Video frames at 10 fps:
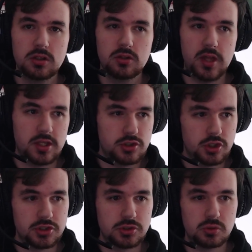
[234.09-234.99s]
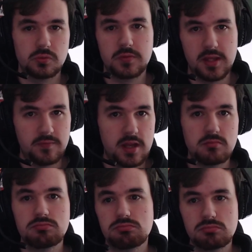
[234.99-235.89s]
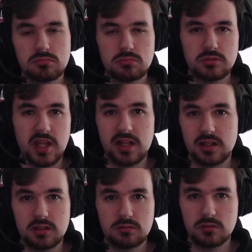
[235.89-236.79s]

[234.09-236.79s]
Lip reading: That is just sort of the event daily.